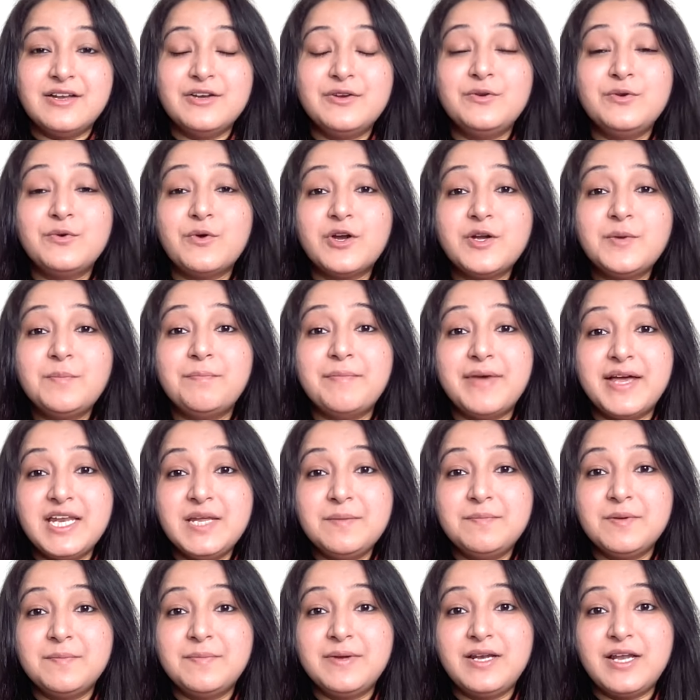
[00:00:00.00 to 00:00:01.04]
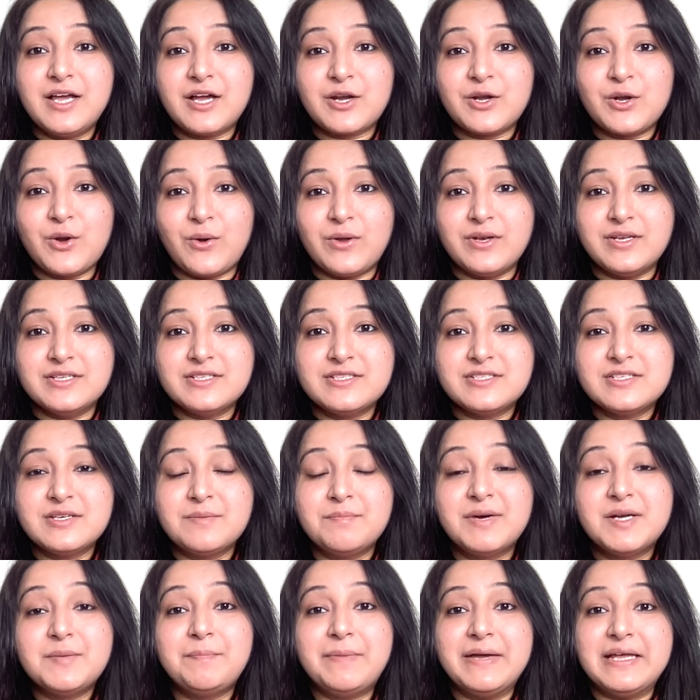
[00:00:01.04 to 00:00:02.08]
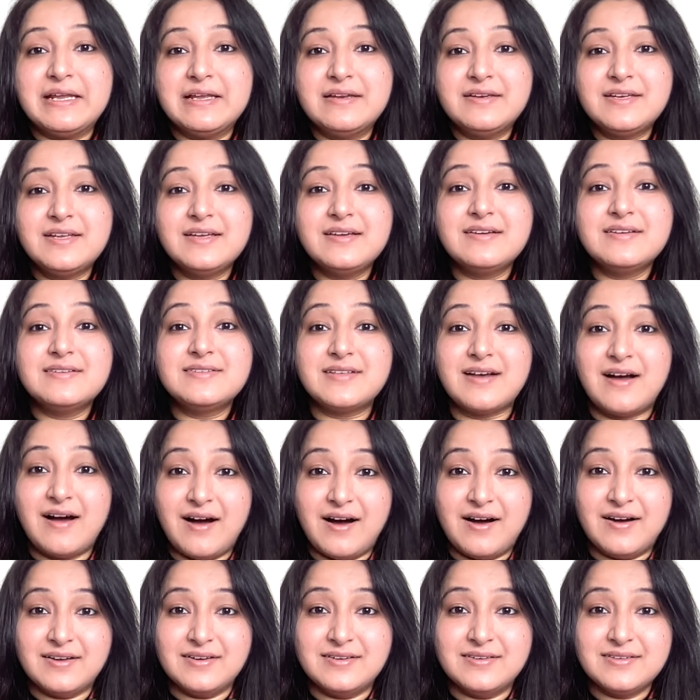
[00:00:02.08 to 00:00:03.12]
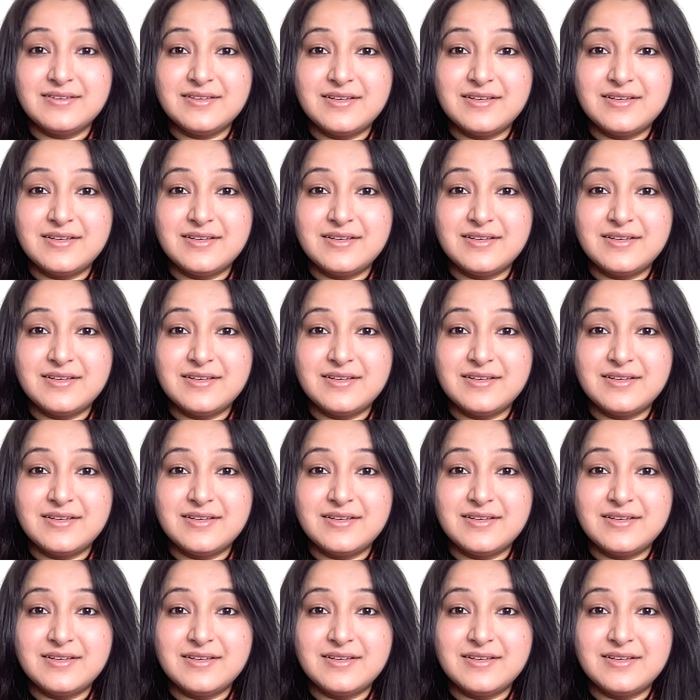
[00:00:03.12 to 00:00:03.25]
Not many people acknowledge, but parenting is hard,